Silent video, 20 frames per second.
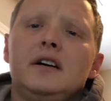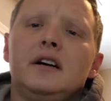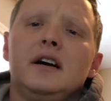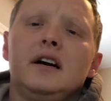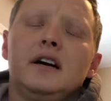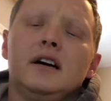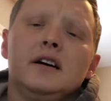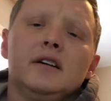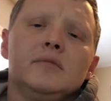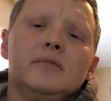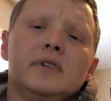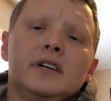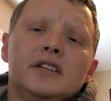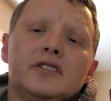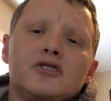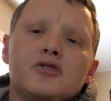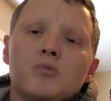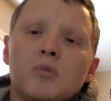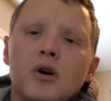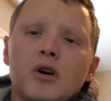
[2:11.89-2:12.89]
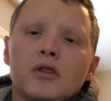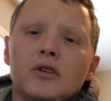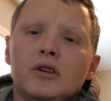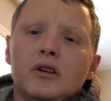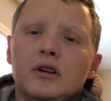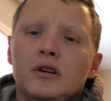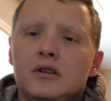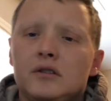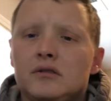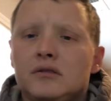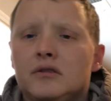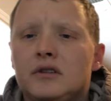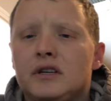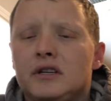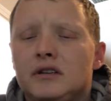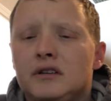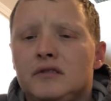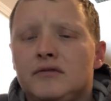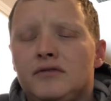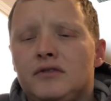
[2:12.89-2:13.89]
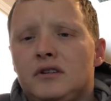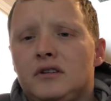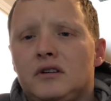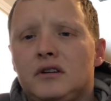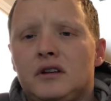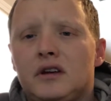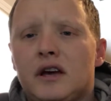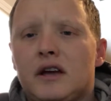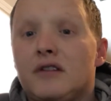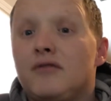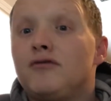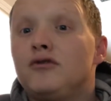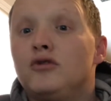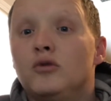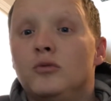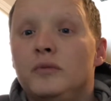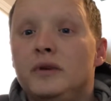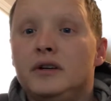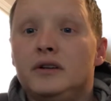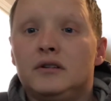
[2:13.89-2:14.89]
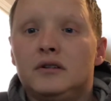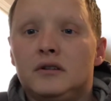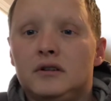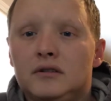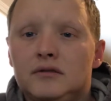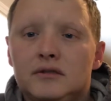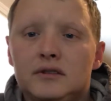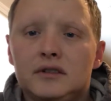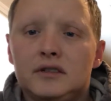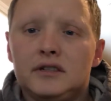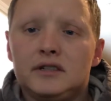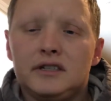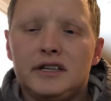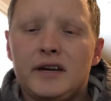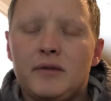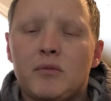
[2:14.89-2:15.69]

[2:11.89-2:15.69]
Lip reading: and smaller than if you had a full meal of a